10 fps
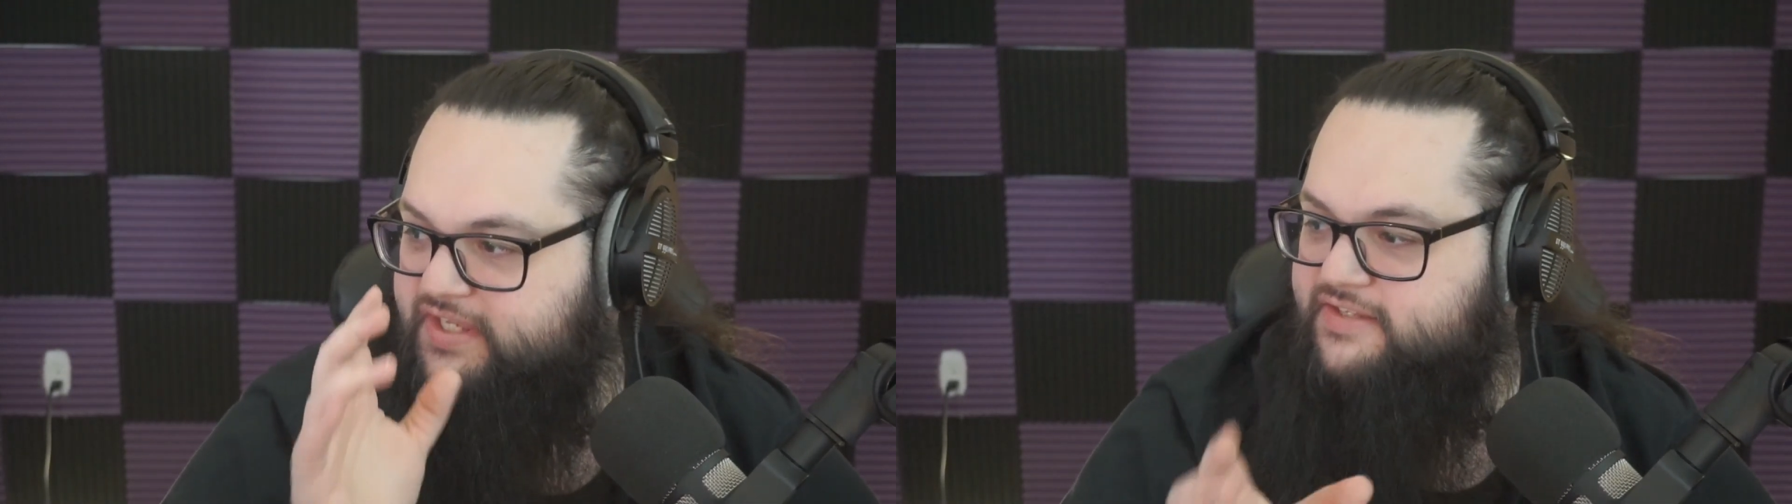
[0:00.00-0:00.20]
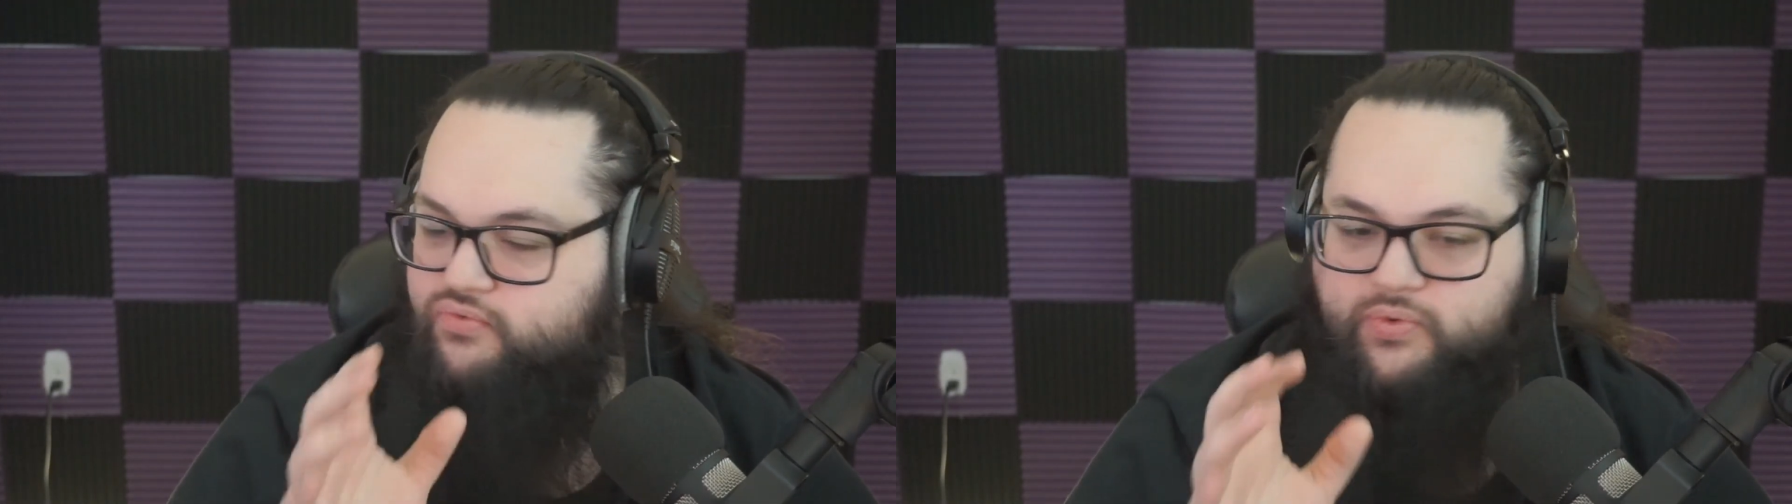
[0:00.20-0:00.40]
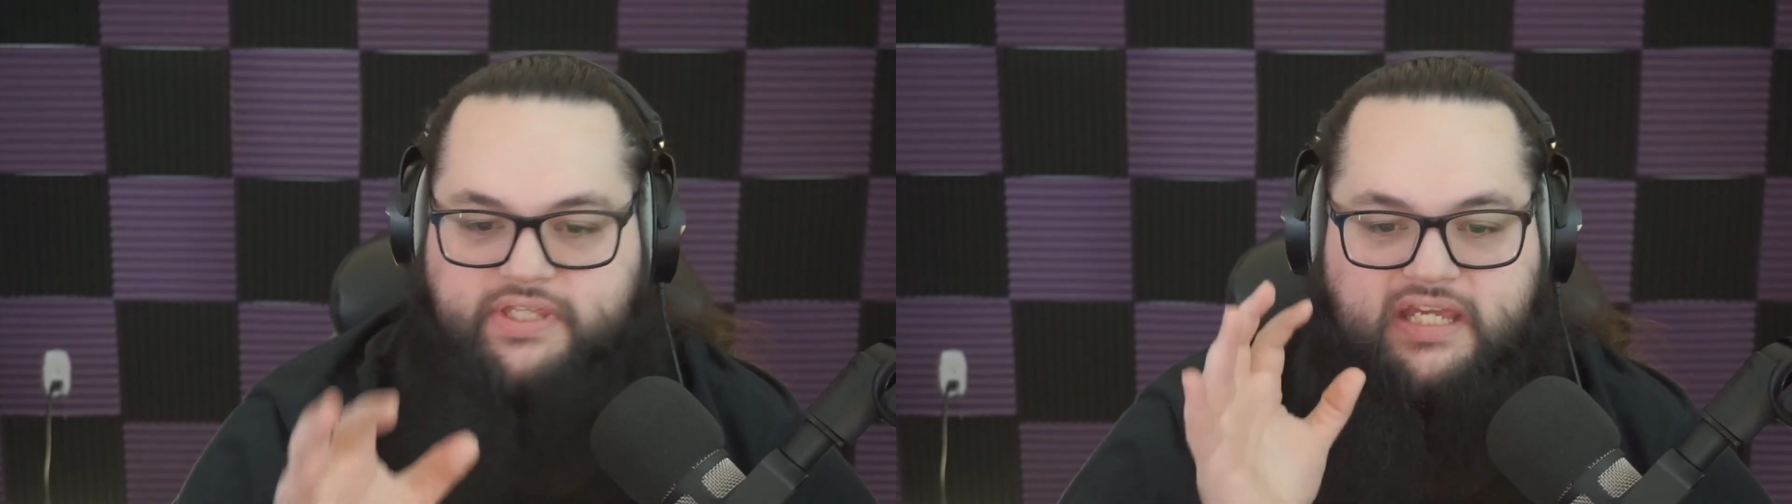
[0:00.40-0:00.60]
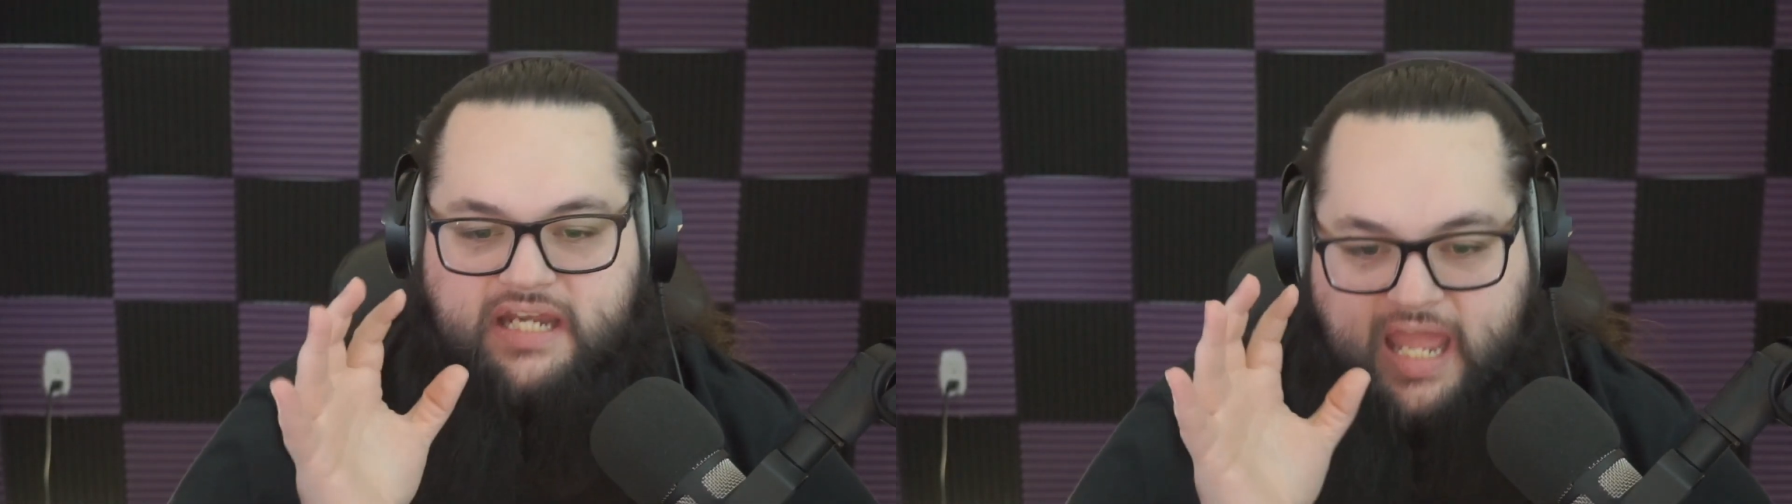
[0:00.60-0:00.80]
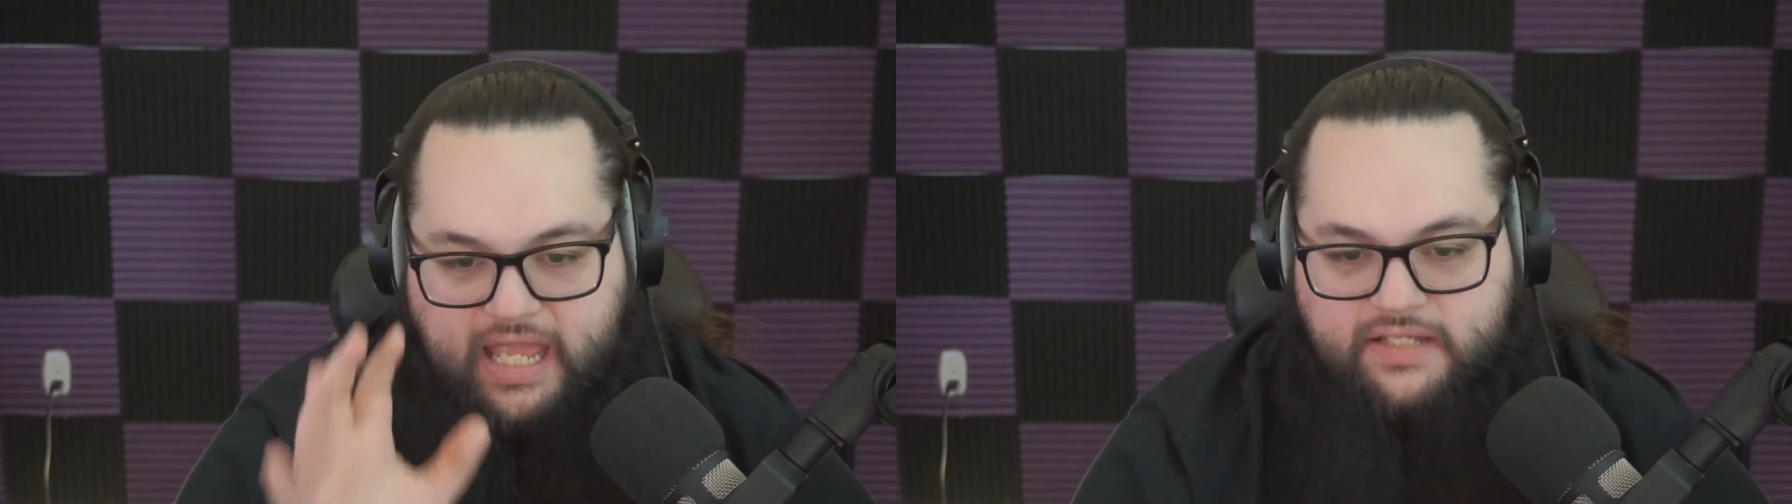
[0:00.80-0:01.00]
This really
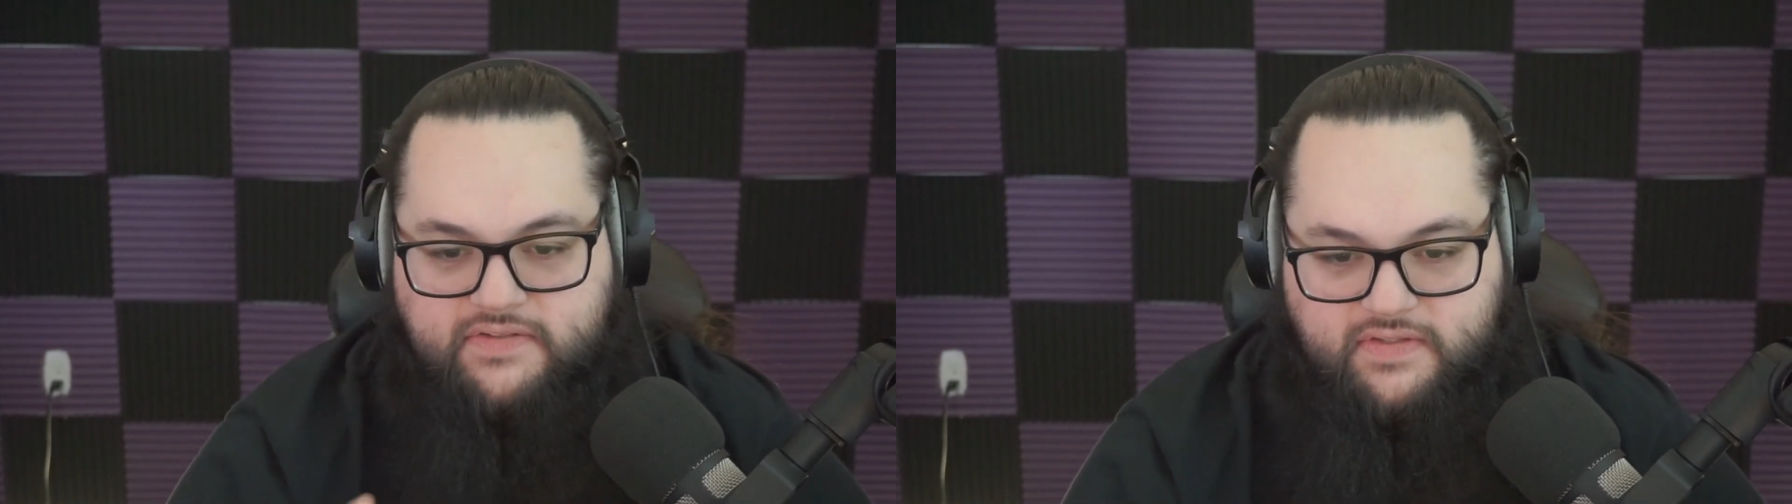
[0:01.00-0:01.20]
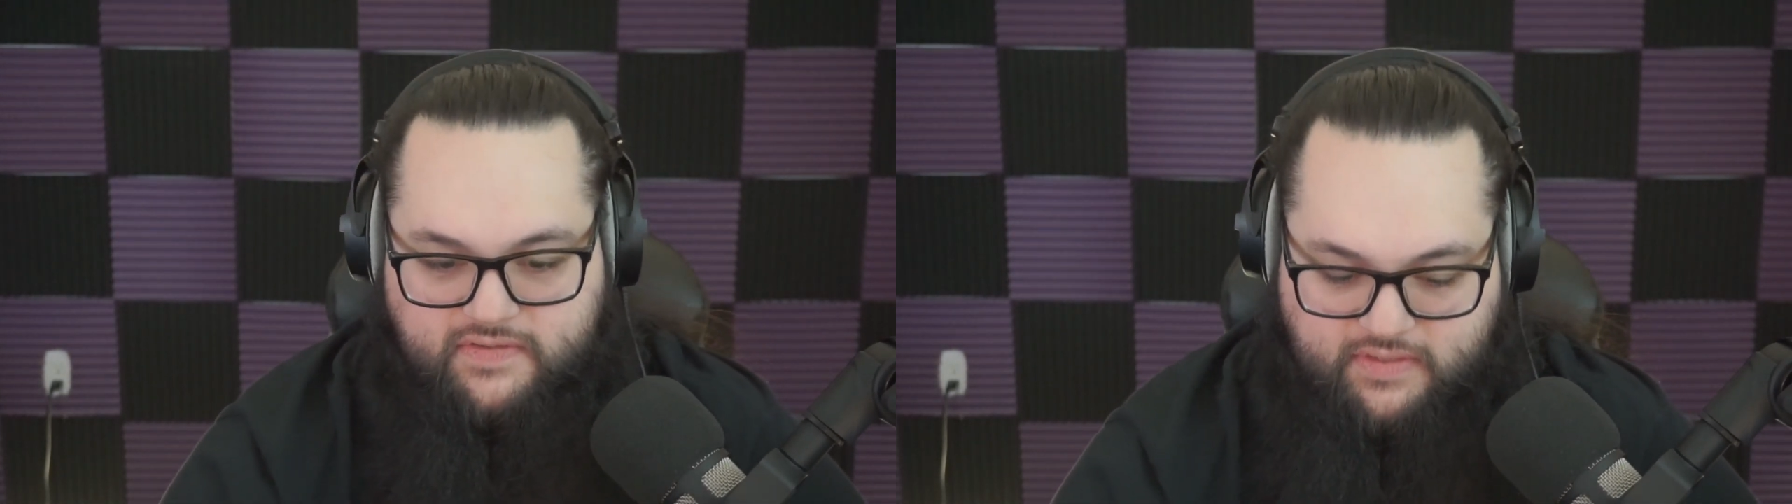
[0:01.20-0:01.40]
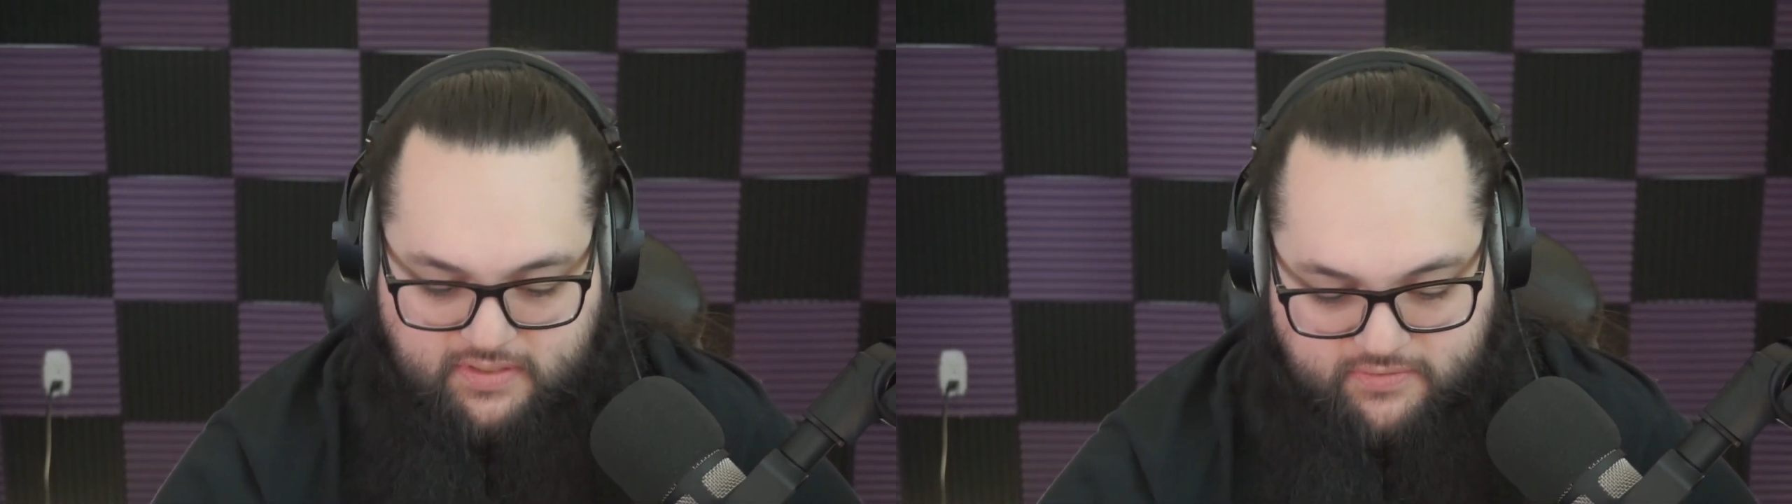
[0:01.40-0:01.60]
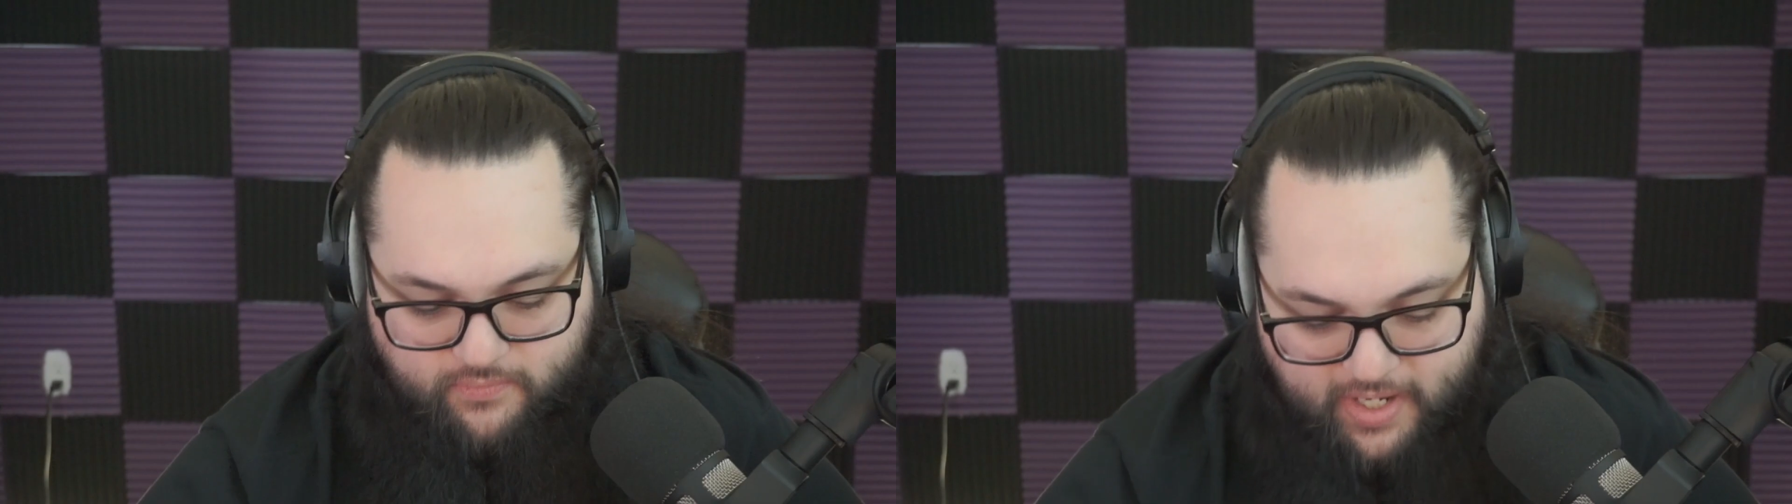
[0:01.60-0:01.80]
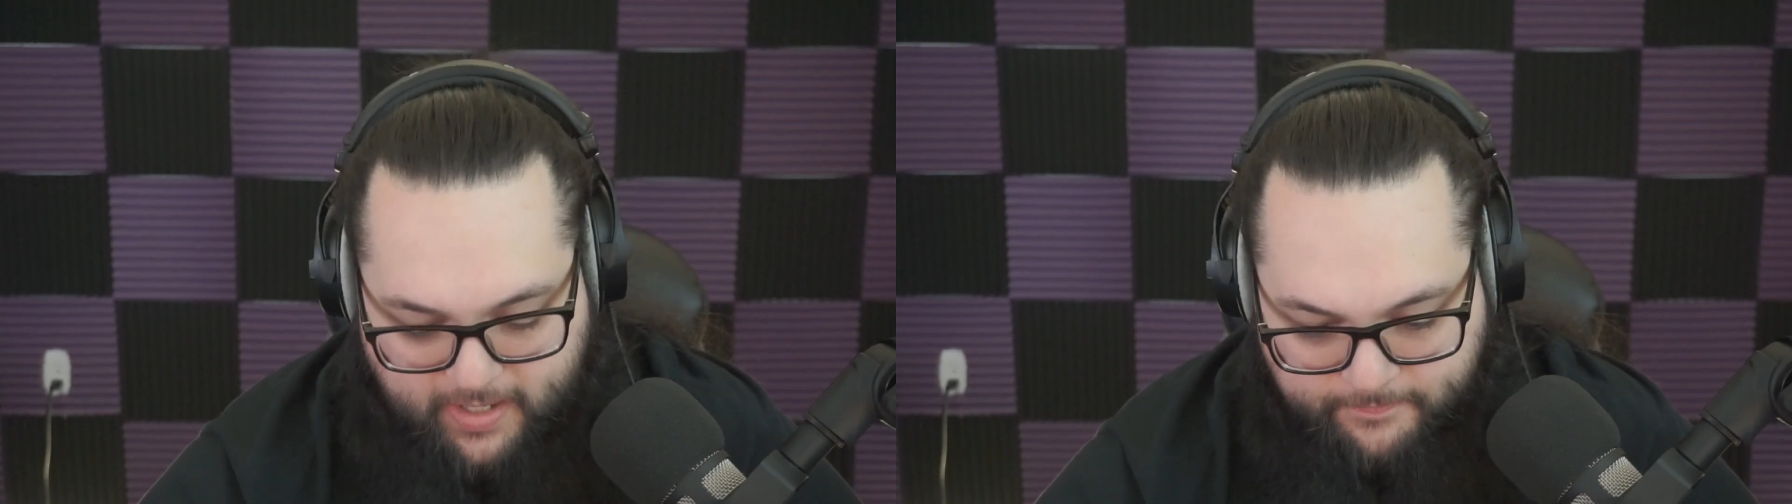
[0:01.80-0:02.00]
enhances this,
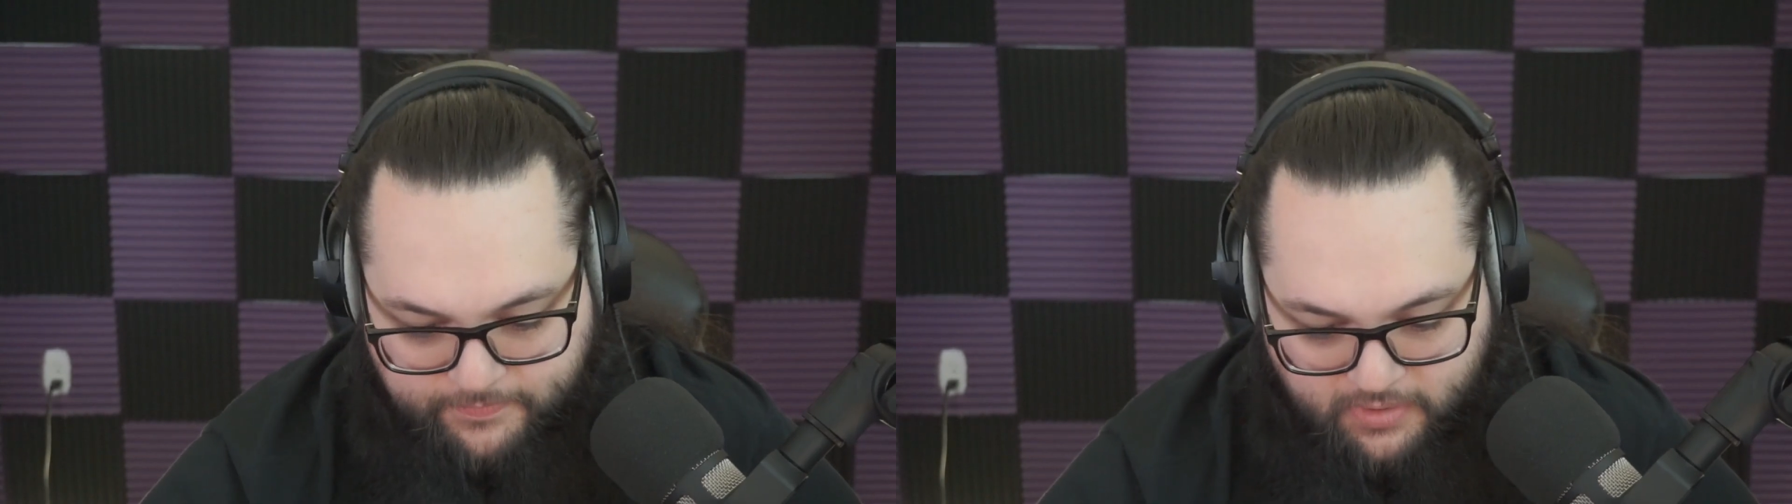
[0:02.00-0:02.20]
right?